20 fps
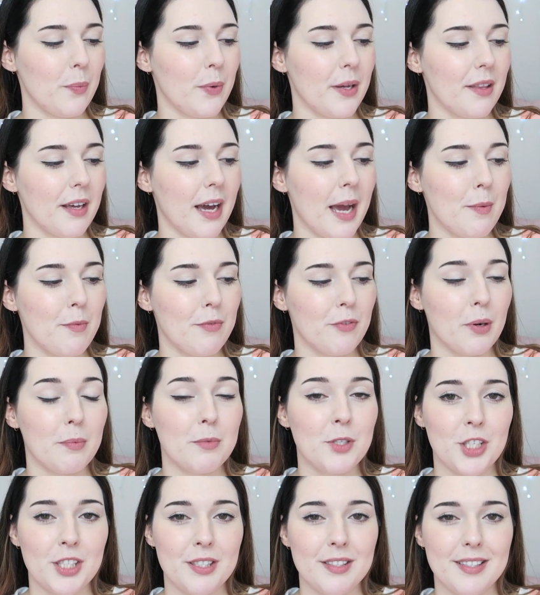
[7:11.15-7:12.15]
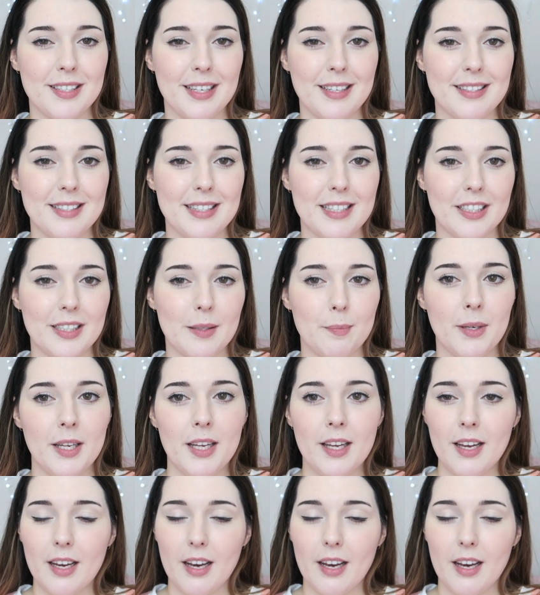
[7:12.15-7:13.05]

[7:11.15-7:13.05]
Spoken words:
with I'm From Ginseng Serum,